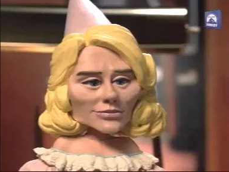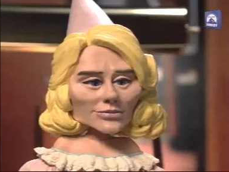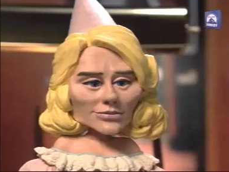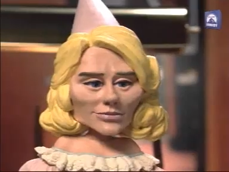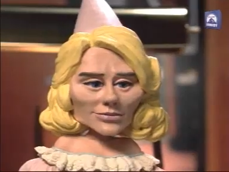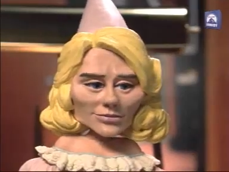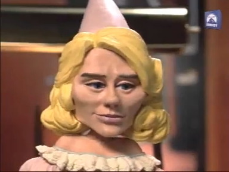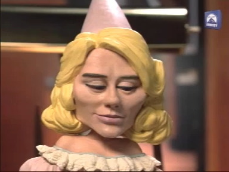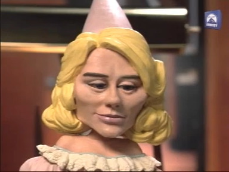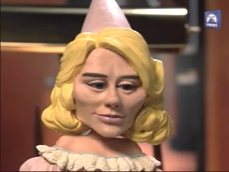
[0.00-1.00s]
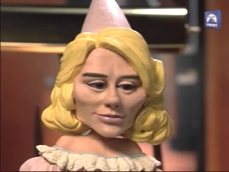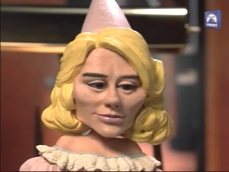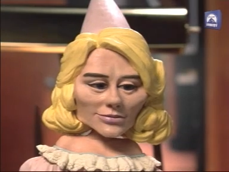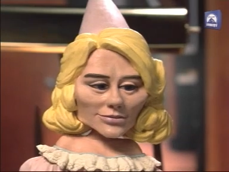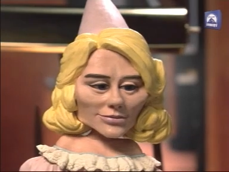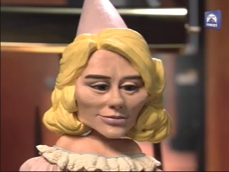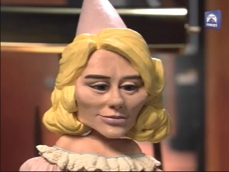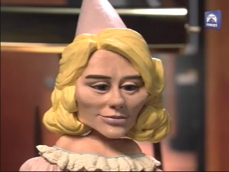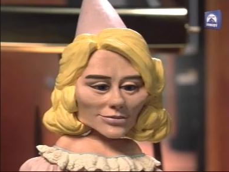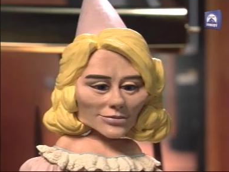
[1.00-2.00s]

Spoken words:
Nobody speaks.